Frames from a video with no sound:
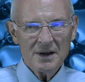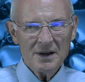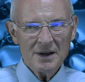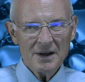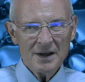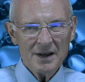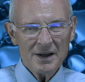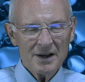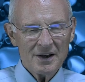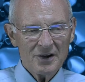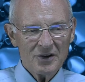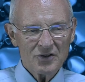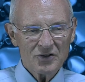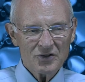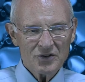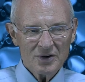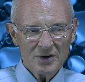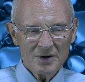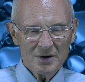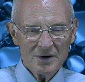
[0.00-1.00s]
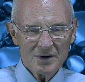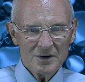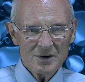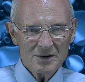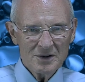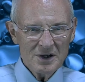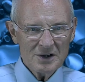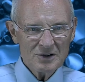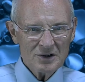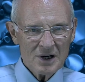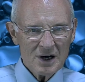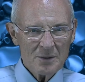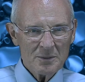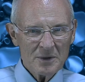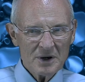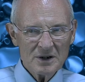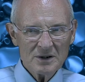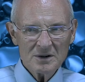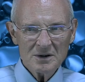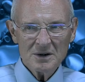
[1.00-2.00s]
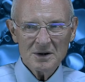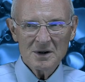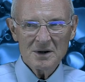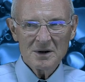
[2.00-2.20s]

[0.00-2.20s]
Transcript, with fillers: is determined